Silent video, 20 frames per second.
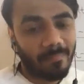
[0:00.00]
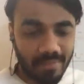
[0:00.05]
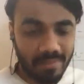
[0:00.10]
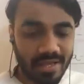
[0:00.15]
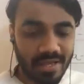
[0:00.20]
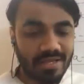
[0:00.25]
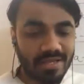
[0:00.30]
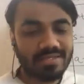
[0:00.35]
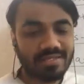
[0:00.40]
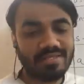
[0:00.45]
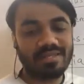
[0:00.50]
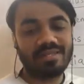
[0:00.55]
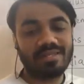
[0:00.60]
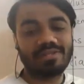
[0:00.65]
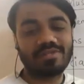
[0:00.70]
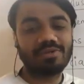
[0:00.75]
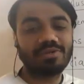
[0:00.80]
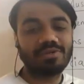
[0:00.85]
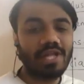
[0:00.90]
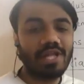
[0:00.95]
Yes.
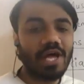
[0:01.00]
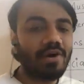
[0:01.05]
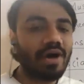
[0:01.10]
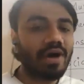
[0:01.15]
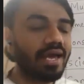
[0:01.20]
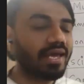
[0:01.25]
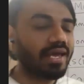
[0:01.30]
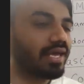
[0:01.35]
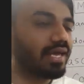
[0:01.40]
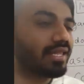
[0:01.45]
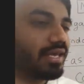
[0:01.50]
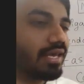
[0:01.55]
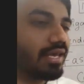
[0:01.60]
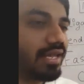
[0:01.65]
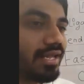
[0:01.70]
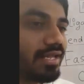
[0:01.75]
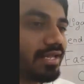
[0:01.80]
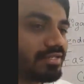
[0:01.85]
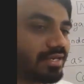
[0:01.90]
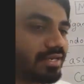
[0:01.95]
So now I can
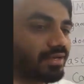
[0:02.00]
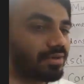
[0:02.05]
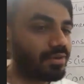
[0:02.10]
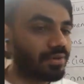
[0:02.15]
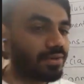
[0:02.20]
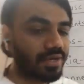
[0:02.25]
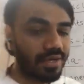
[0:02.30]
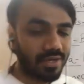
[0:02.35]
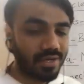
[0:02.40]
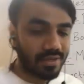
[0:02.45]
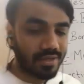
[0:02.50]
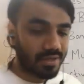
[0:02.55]
erase it. Okay.